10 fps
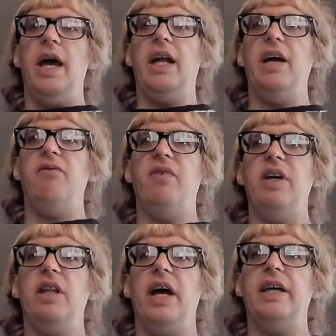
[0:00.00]
And I
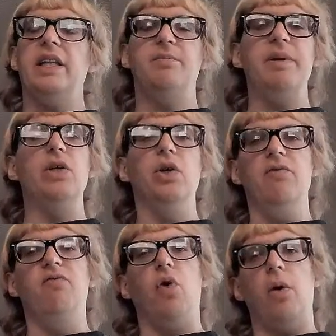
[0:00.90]
feel like it's been
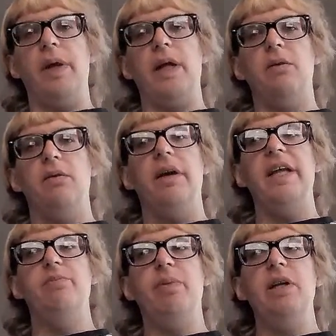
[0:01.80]
good for me.
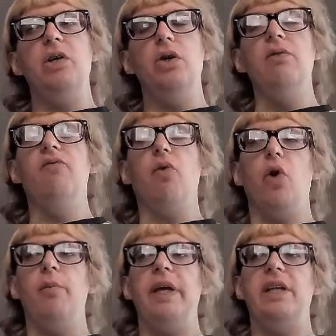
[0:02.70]
It's been good
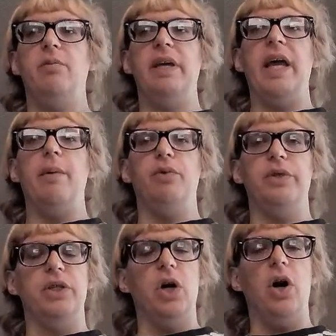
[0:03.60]
for me to be able
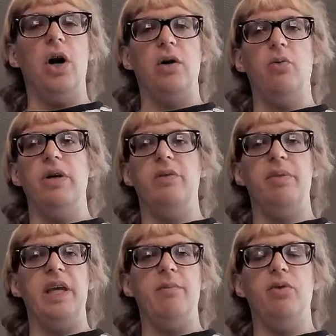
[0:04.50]
to talk with
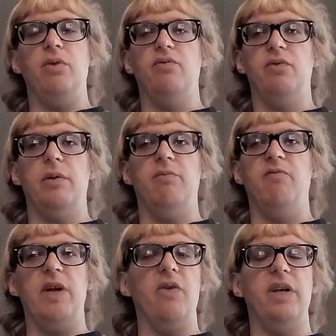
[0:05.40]
people
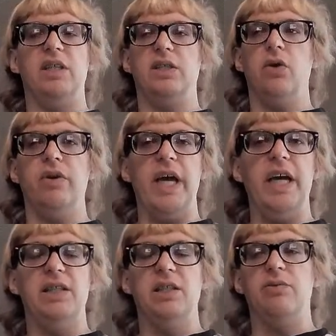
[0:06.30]
from various
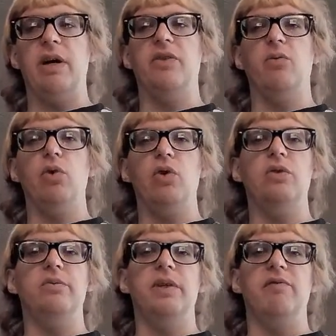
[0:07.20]
locations around the
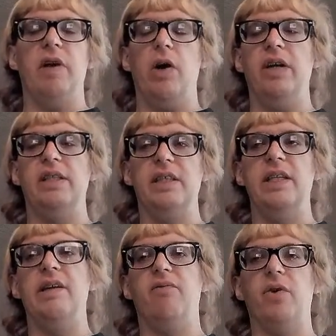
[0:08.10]
world with various
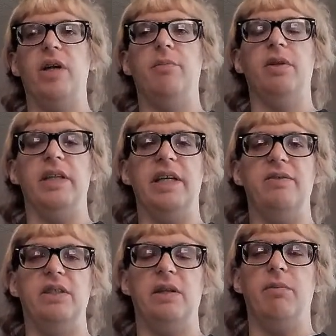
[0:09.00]
differing
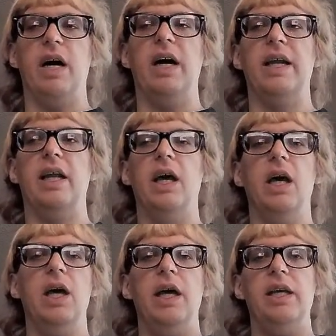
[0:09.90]
beliefs than mine.
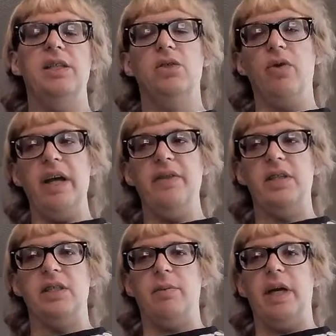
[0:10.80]
It
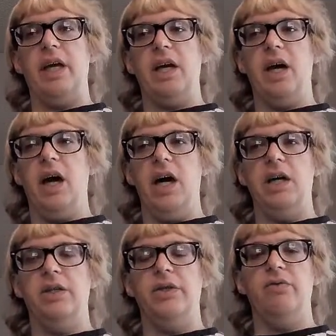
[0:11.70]
strengthens me
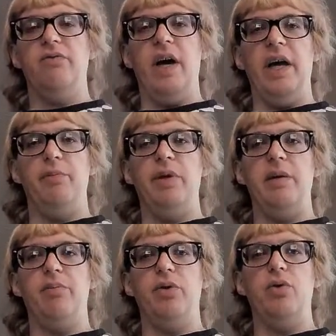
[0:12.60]
to find
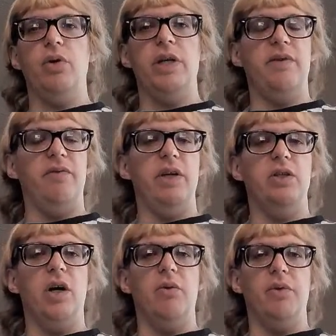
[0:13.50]
people who are different
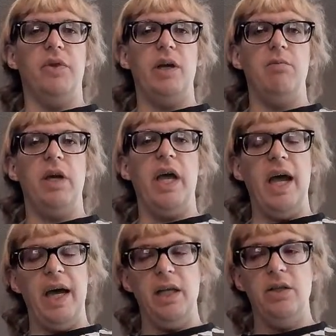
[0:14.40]
and talk with them.
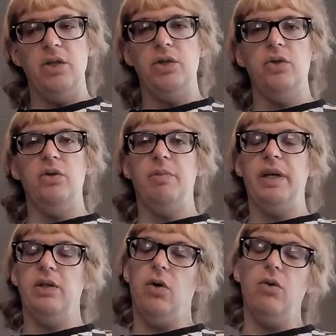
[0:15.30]
And the truth
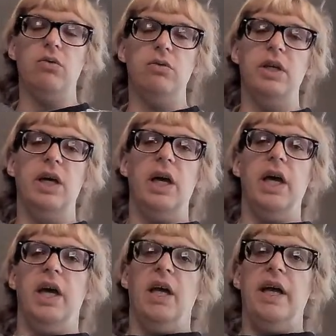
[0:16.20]
be told,
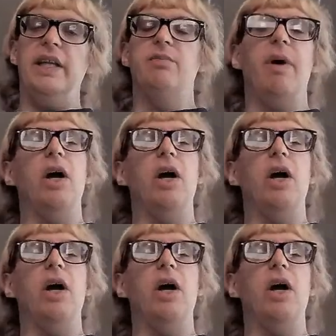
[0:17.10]
it's